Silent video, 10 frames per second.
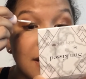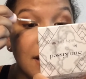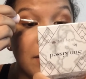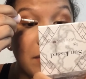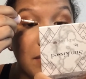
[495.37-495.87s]

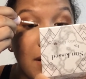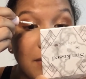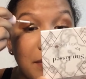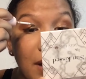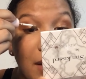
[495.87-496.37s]
it, it would
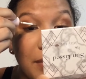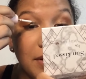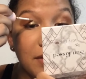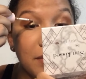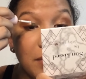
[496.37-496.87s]
probably pop a
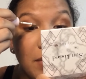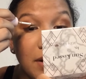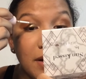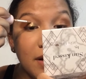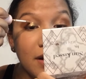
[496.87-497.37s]
little
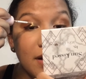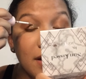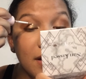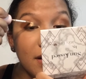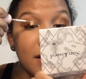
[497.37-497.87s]
more.
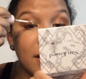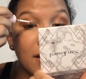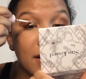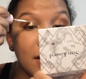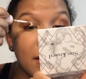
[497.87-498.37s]

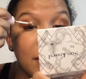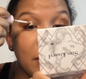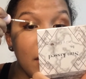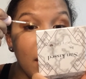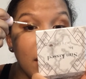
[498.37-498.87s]

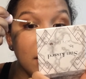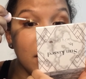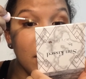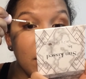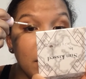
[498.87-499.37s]
But
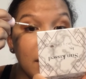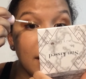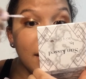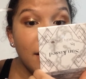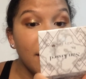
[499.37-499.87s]
alone,
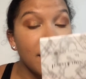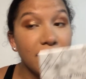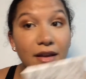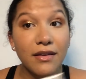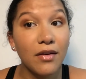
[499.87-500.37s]

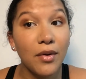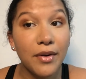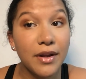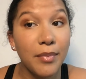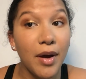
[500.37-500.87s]
it's
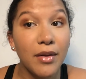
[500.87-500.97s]
already pop.